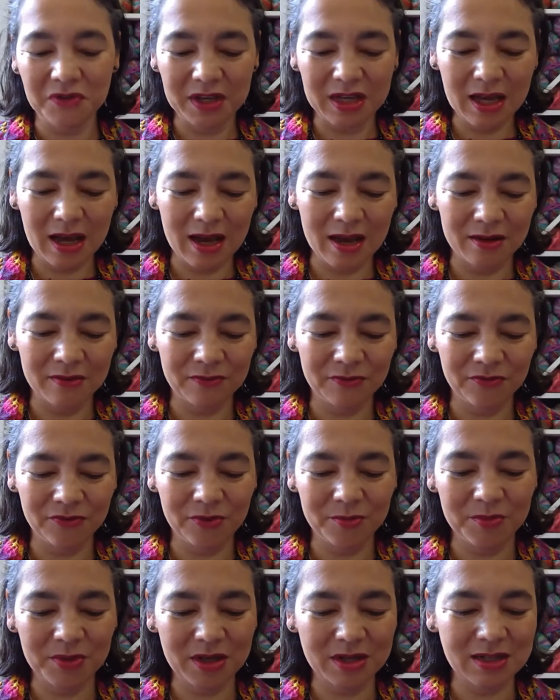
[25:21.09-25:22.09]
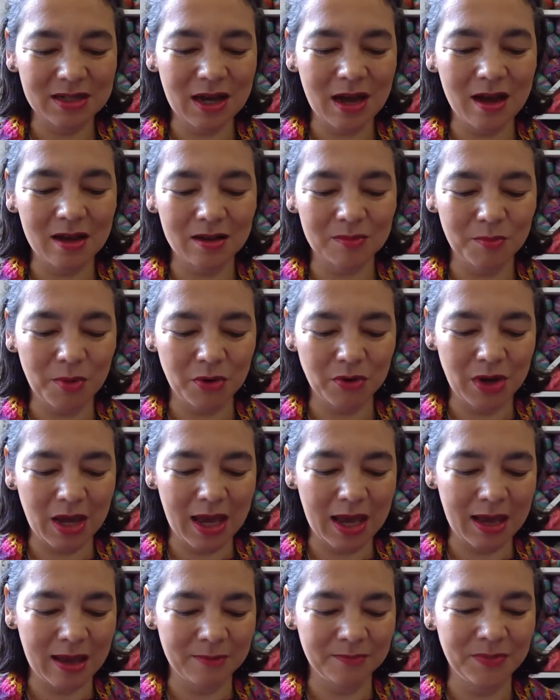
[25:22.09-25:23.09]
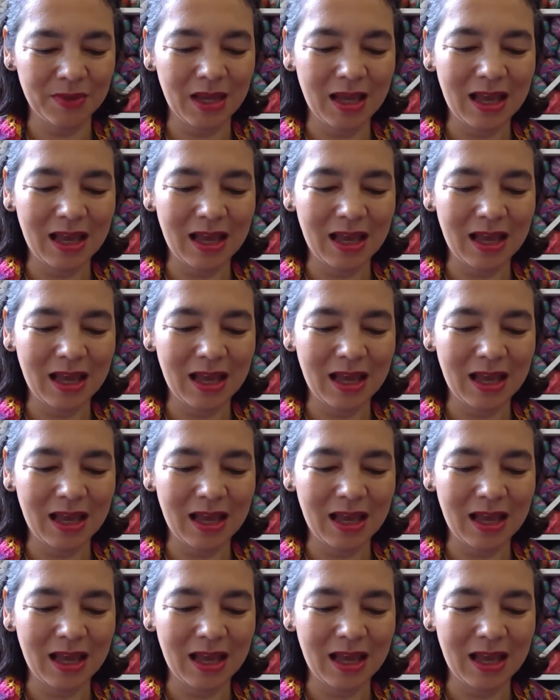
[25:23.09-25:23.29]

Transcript: yarn from the dark mohair,